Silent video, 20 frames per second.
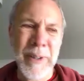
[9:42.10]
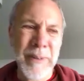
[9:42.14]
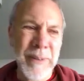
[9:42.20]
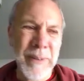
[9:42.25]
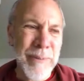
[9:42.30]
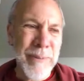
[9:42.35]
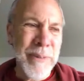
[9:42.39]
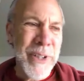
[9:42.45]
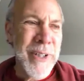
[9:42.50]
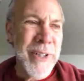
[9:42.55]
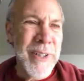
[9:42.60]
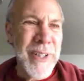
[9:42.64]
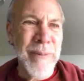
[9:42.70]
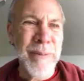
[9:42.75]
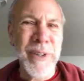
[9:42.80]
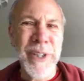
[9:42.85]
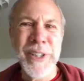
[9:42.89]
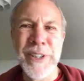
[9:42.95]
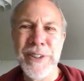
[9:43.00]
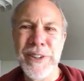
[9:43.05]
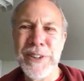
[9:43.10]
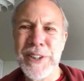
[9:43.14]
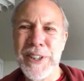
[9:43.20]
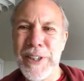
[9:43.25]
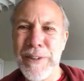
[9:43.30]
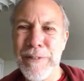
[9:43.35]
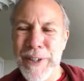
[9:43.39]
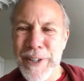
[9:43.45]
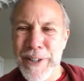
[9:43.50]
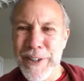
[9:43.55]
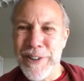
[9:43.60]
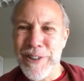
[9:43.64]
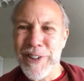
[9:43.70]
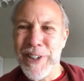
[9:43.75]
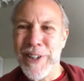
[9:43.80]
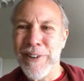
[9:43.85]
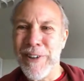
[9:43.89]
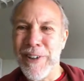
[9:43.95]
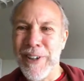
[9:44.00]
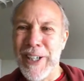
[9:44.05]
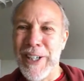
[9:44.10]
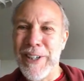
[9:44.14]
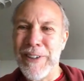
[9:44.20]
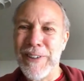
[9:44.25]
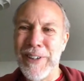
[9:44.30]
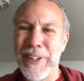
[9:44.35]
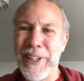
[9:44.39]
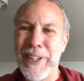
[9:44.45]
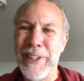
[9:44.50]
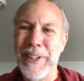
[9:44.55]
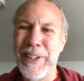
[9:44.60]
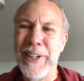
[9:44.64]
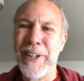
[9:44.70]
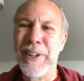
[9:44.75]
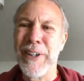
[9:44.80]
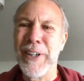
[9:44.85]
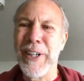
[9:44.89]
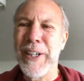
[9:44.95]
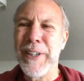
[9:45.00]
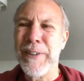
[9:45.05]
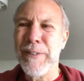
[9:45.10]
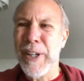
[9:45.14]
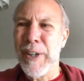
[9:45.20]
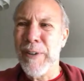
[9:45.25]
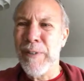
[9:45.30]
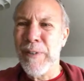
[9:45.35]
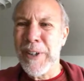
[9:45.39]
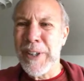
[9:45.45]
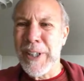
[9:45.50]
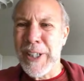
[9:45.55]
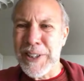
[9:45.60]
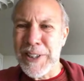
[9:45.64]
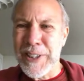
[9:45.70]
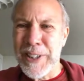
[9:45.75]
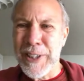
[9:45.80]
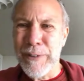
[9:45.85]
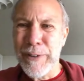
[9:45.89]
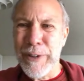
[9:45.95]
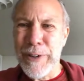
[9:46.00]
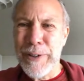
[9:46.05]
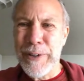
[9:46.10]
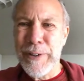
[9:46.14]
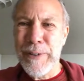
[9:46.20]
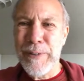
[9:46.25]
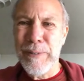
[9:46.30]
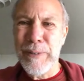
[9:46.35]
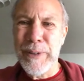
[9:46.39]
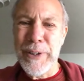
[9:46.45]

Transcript: I'm gonna just give you the general outline there. I realized that with